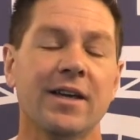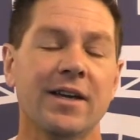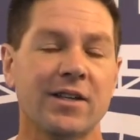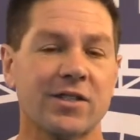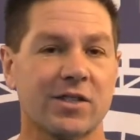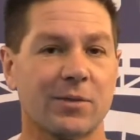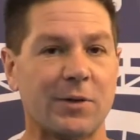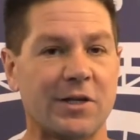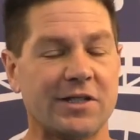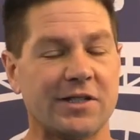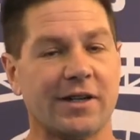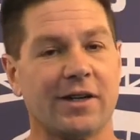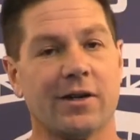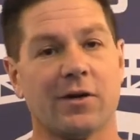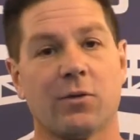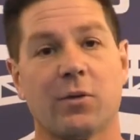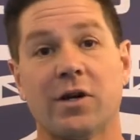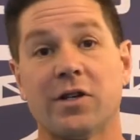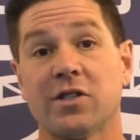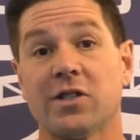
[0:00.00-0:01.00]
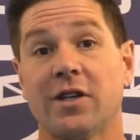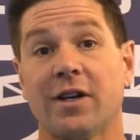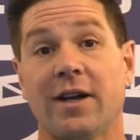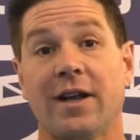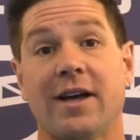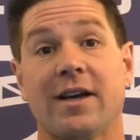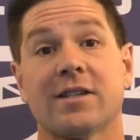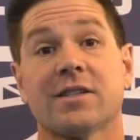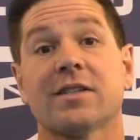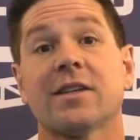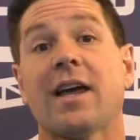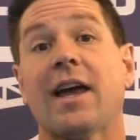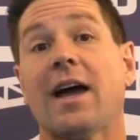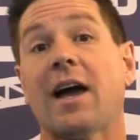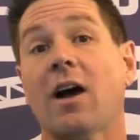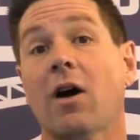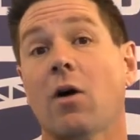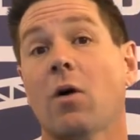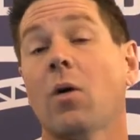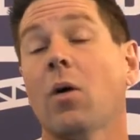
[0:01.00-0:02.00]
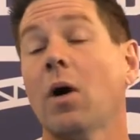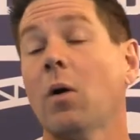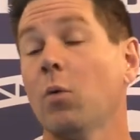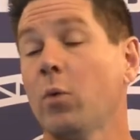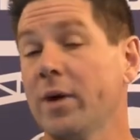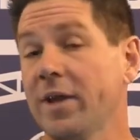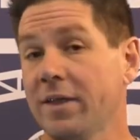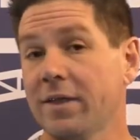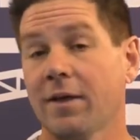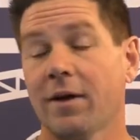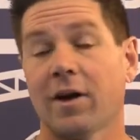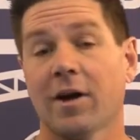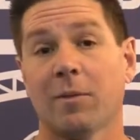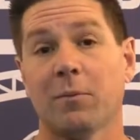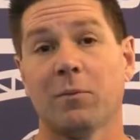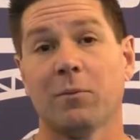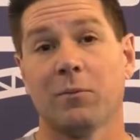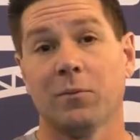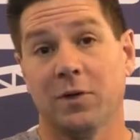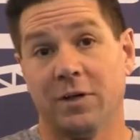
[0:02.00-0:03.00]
Somebody sent in a question and asked how we thought